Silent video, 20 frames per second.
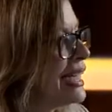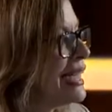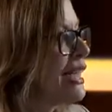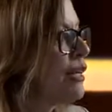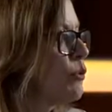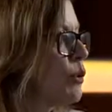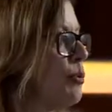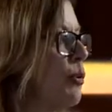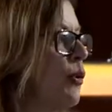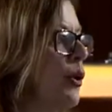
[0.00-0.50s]

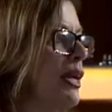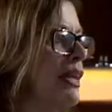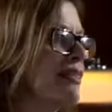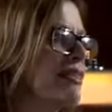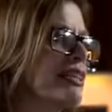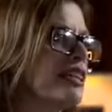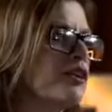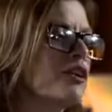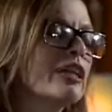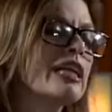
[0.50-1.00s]
that reported
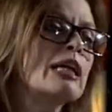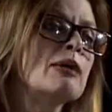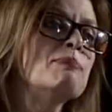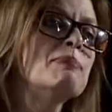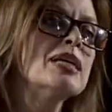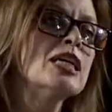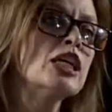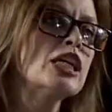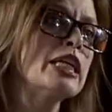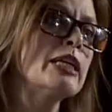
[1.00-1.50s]
that nearly 1
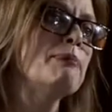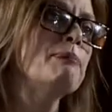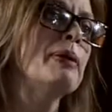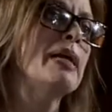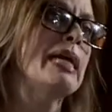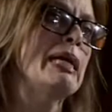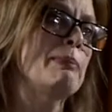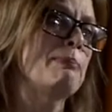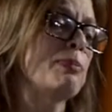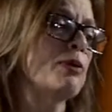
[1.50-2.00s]
million
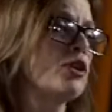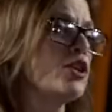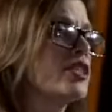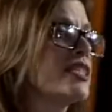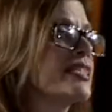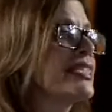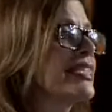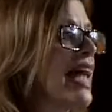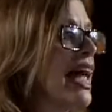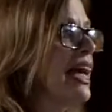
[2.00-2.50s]
people
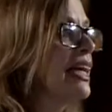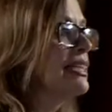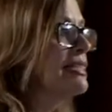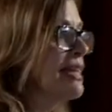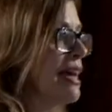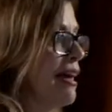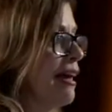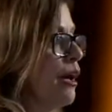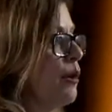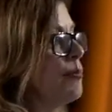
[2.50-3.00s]
signed
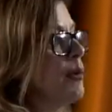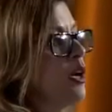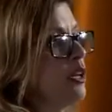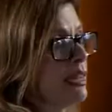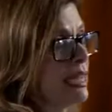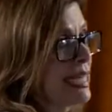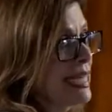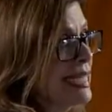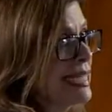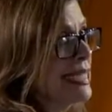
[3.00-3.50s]
up
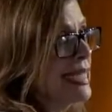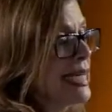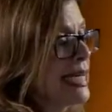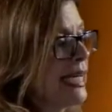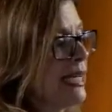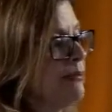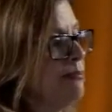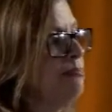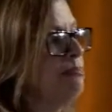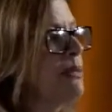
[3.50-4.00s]
on
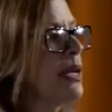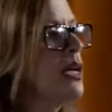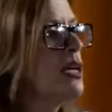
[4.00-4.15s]
LinkedIn